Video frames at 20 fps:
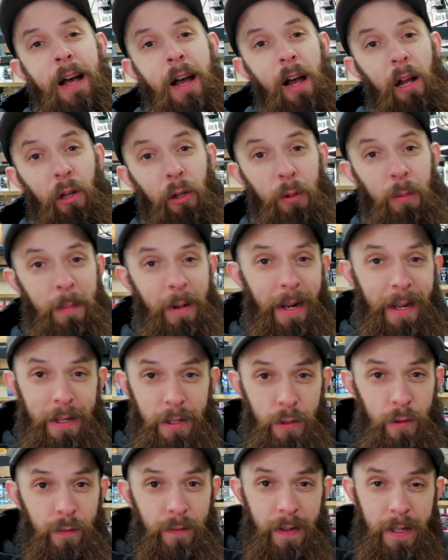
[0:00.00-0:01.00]
Illumina
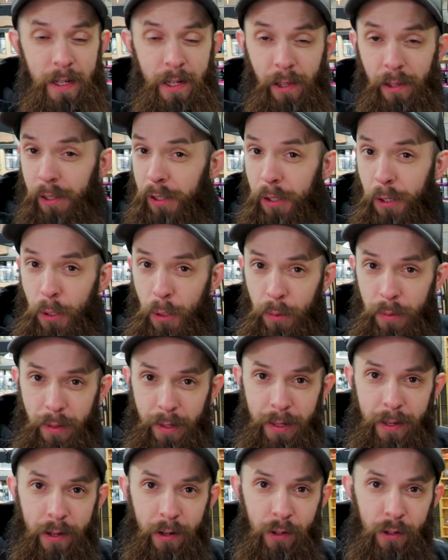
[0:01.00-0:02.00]
UV clear coat
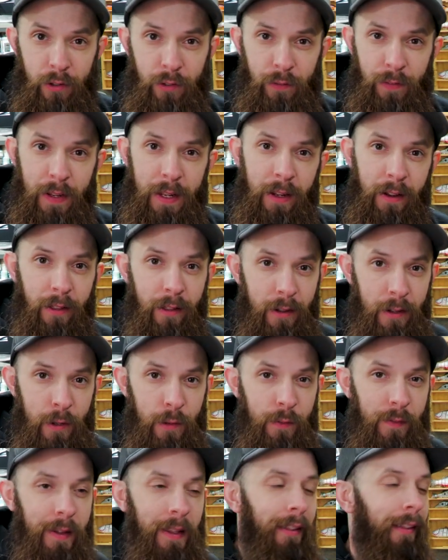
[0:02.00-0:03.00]
that cures via
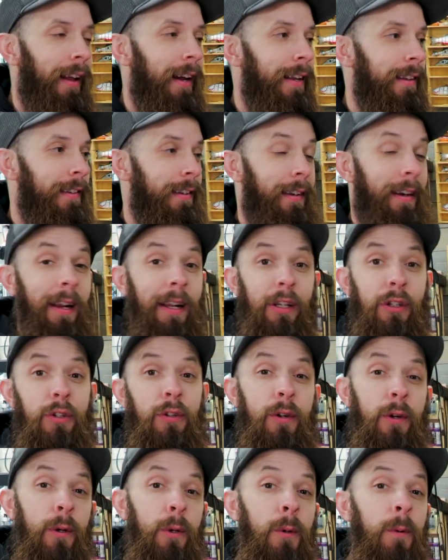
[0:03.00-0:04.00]
the UV lights, and I
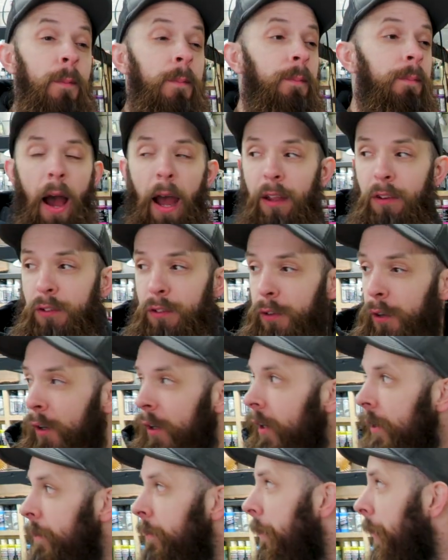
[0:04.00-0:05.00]
do. I started